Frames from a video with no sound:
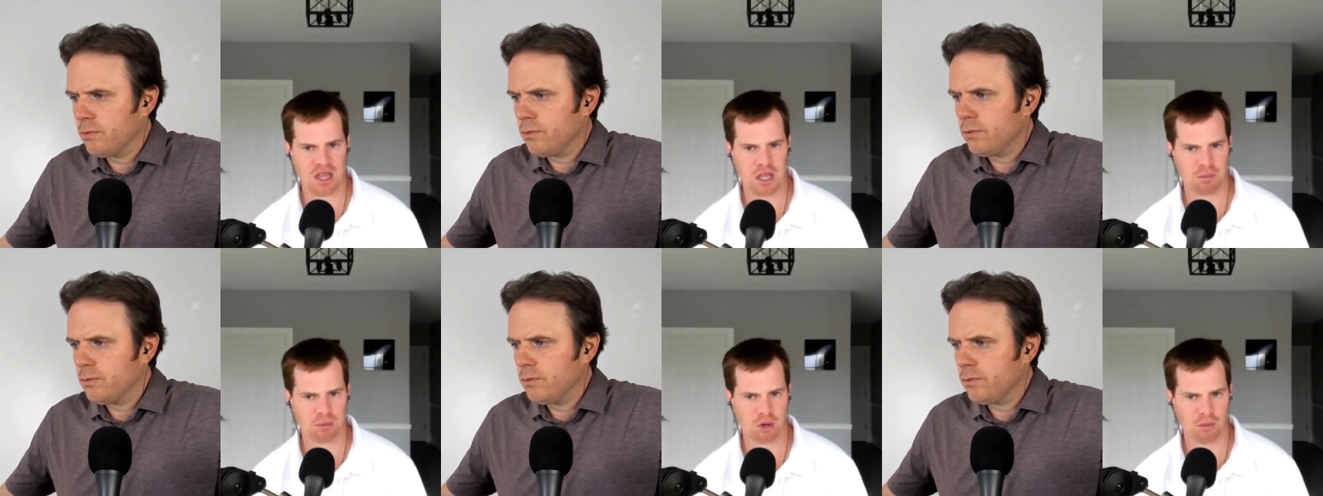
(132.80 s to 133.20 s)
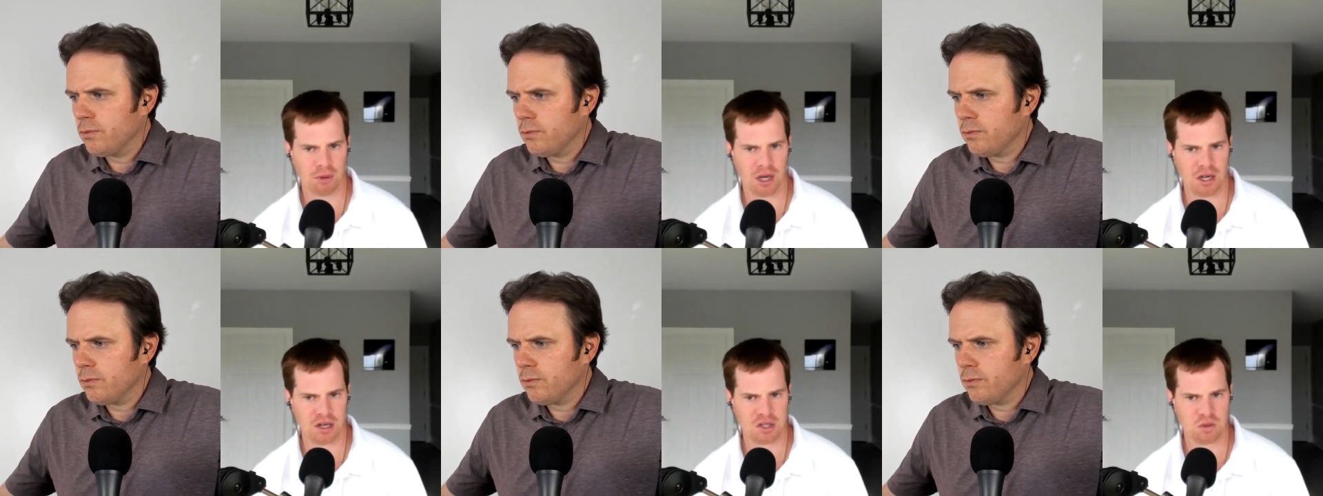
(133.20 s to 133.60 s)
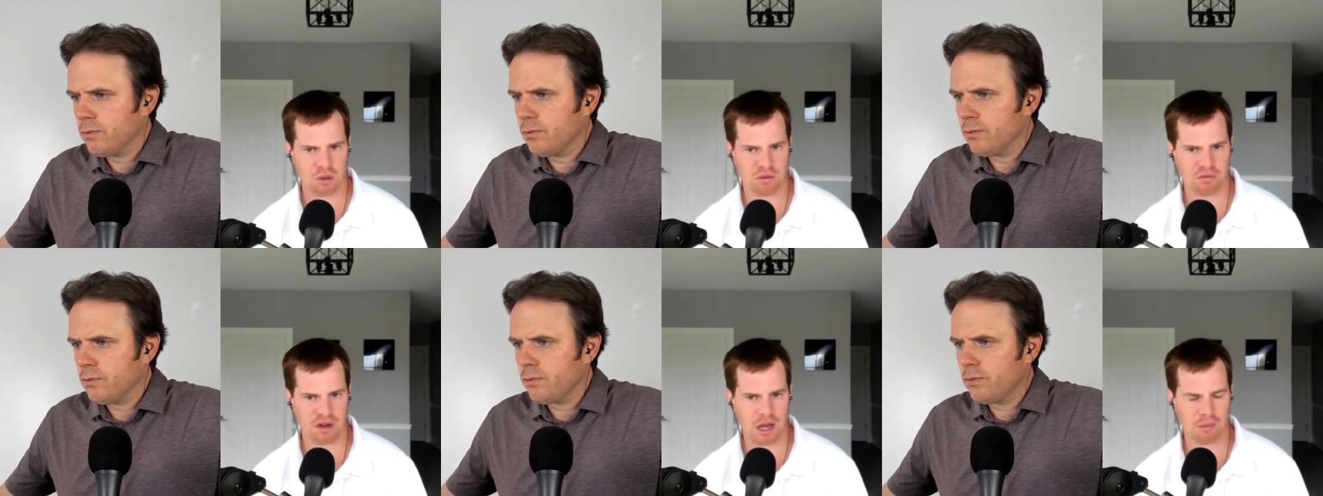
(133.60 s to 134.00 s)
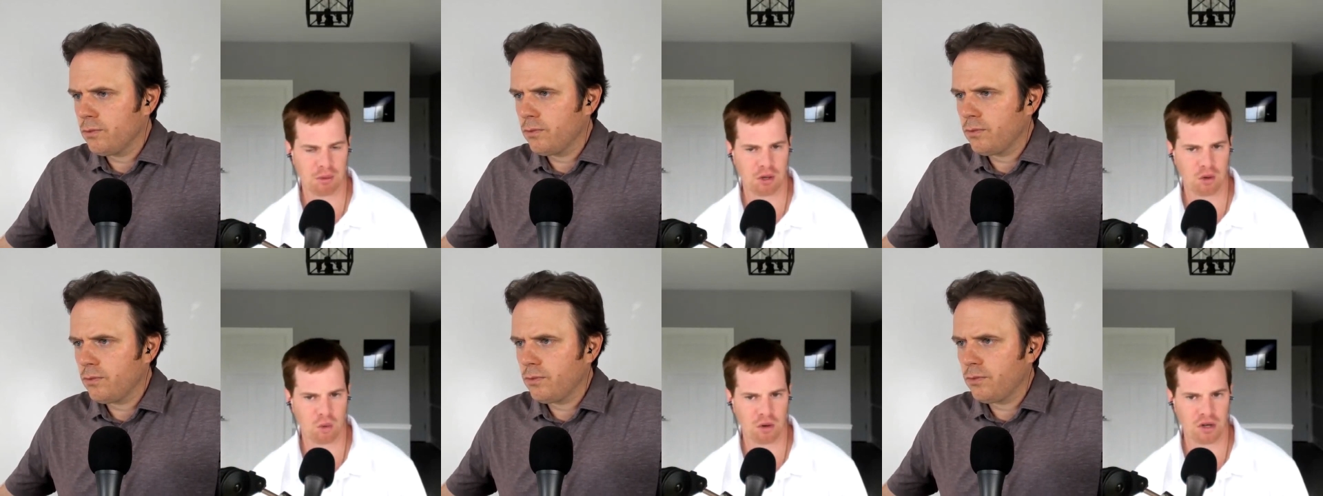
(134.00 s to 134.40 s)
Speaker 1: take probiotics with
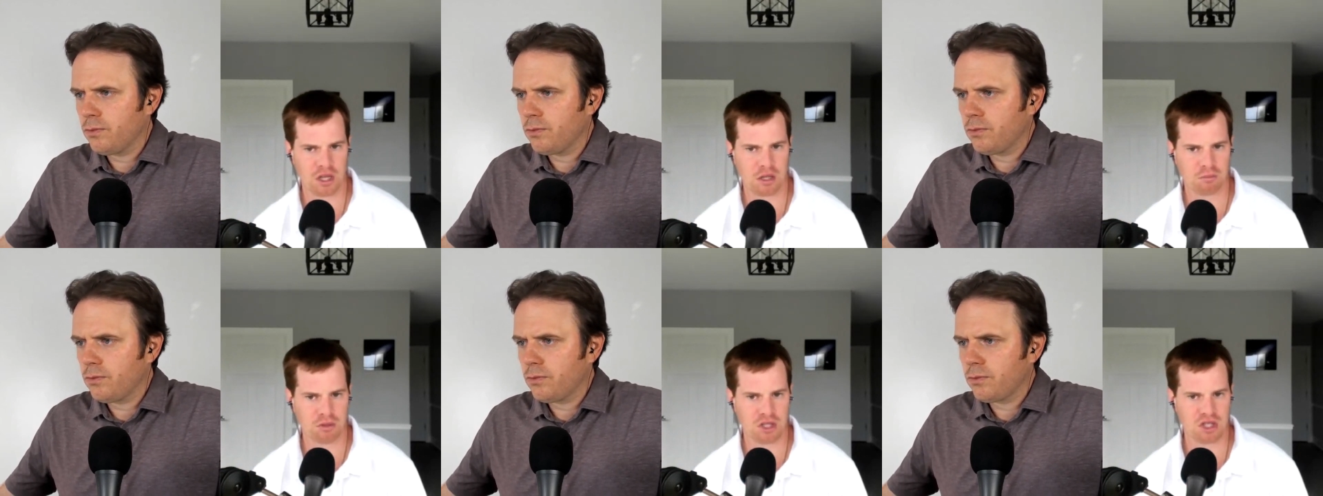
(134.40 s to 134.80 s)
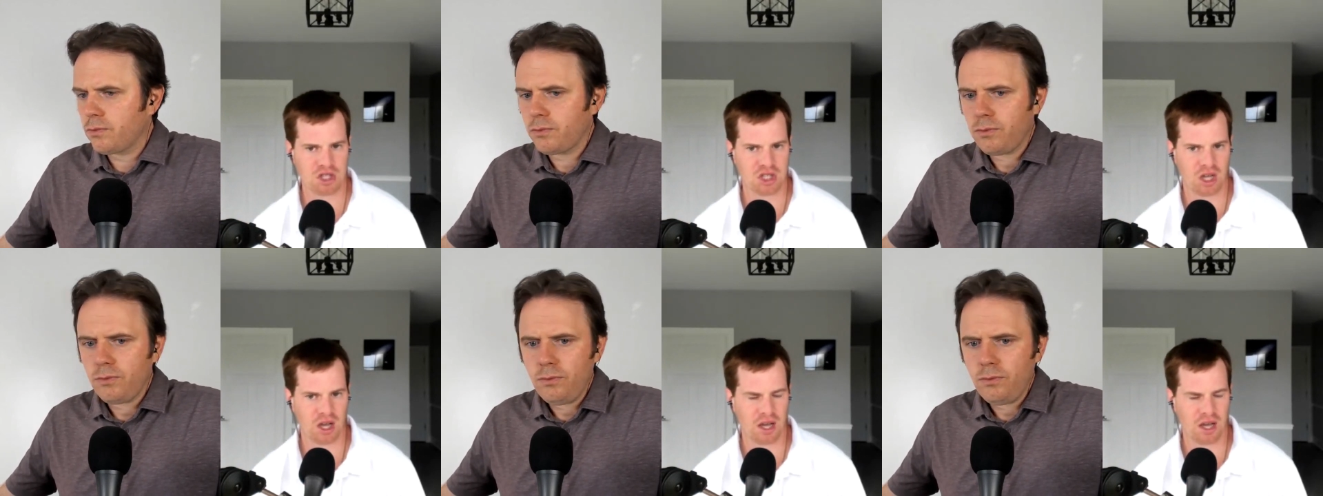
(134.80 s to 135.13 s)
fiber or empty GI?